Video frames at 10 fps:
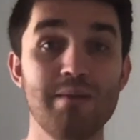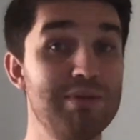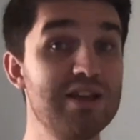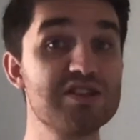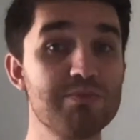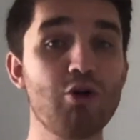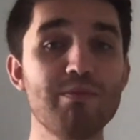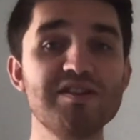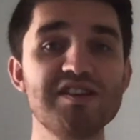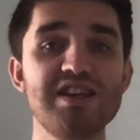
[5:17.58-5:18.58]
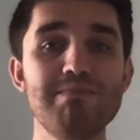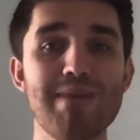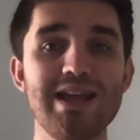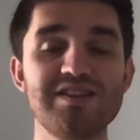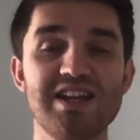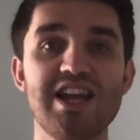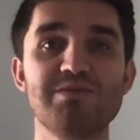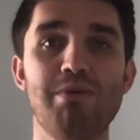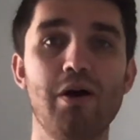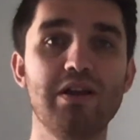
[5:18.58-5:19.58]
Because the promises He makes in His
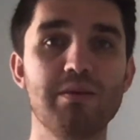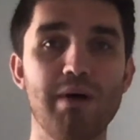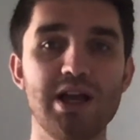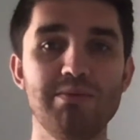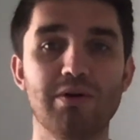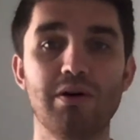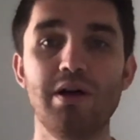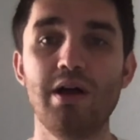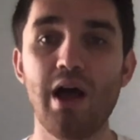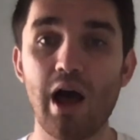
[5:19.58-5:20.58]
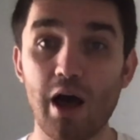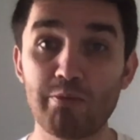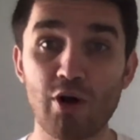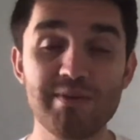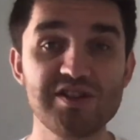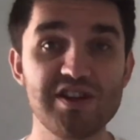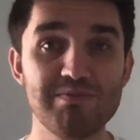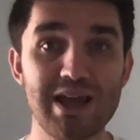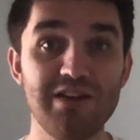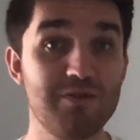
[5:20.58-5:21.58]
book, the Bible, are promises
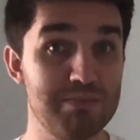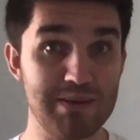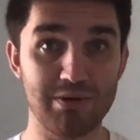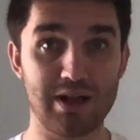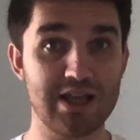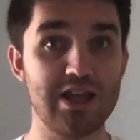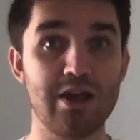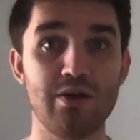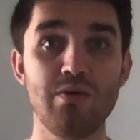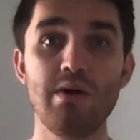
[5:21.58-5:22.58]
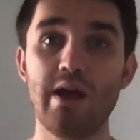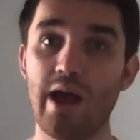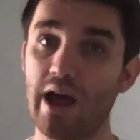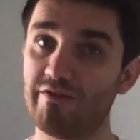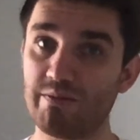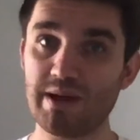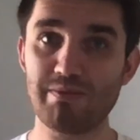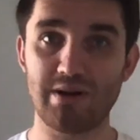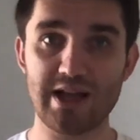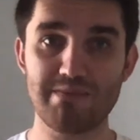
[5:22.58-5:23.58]
made for people like you and for
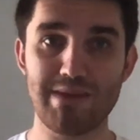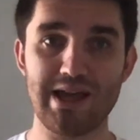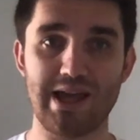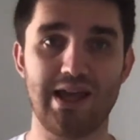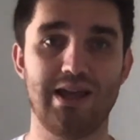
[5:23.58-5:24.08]
people like me.